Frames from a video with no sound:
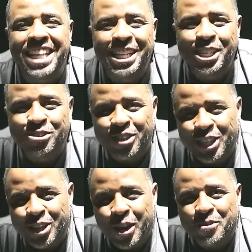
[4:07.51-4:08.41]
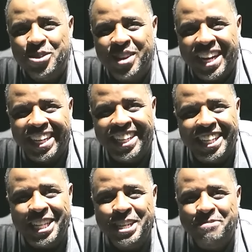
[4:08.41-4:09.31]
end this video. I'm Dre.
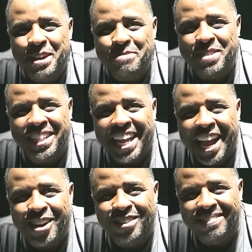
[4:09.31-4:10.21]
EMIP out.